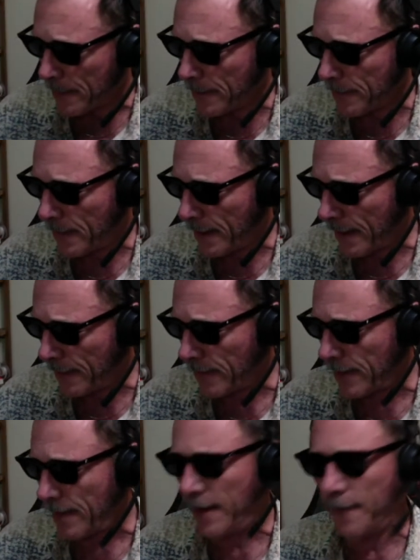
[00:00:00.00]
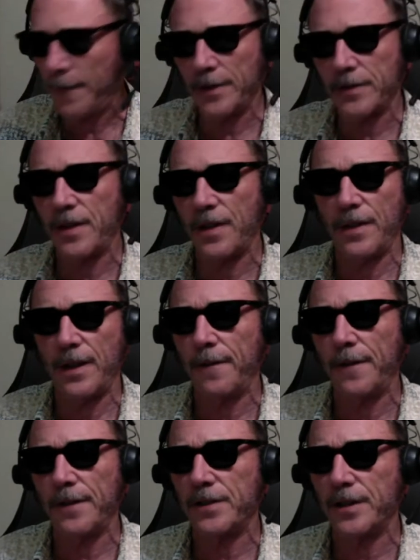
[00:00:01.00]
And if
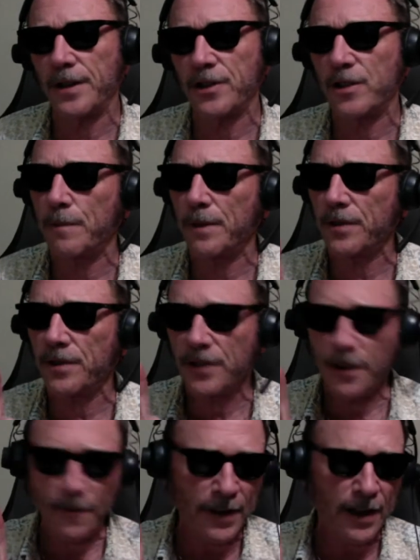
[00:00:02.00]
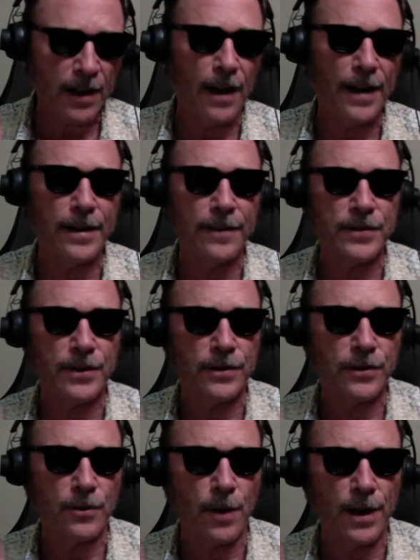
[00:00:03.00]
it's this specific kind of
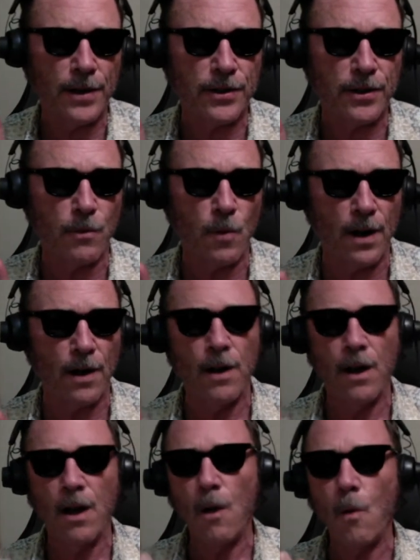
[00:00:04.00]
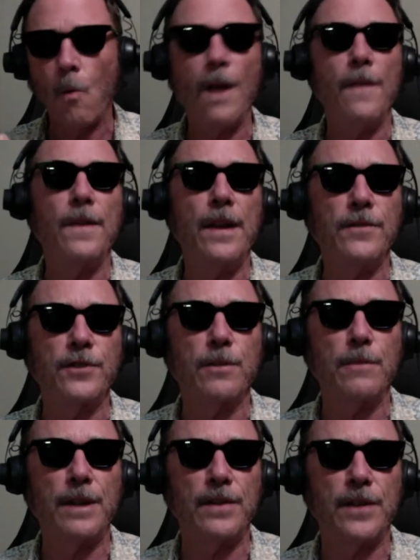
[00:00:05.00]
situation where what needs to
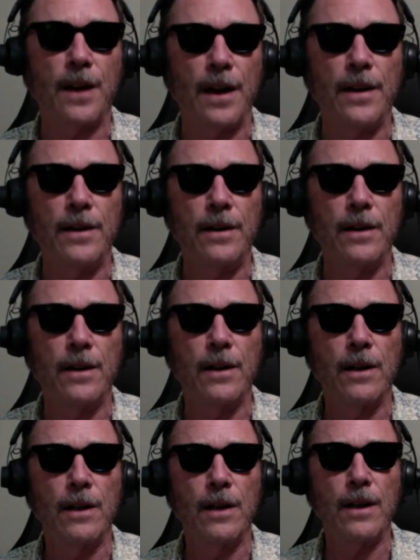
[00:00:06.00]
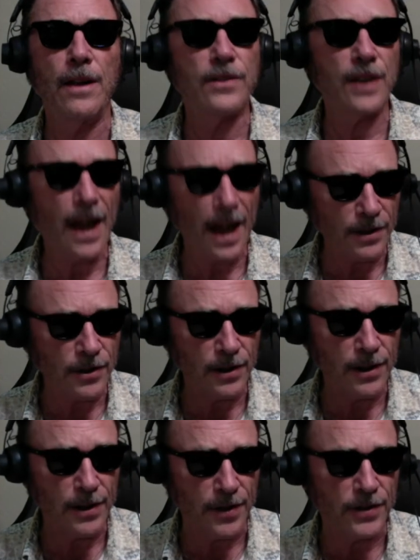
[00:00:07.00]
be done is
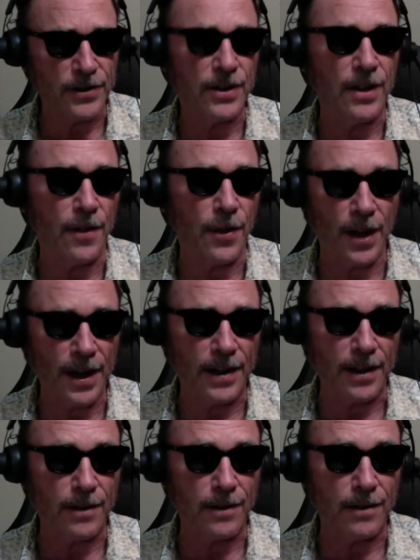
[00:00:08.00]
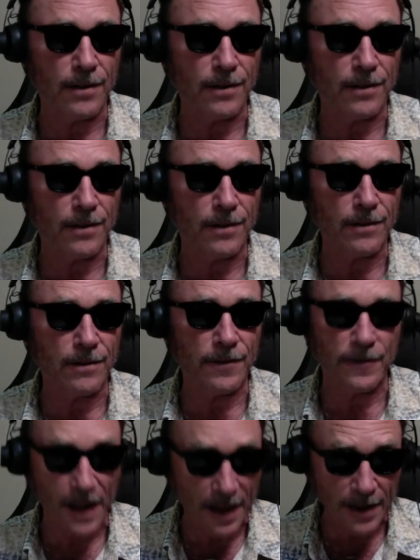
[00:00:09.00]
actually the synthetic
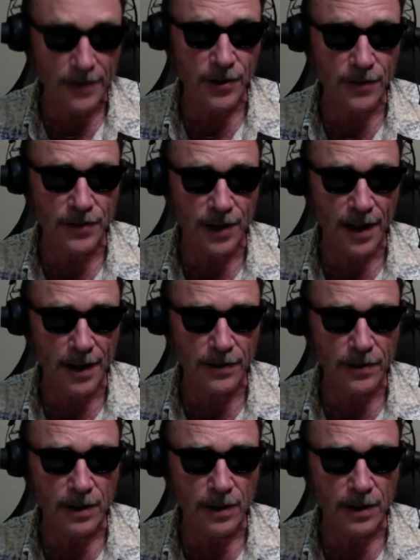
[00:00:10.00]
phase of science,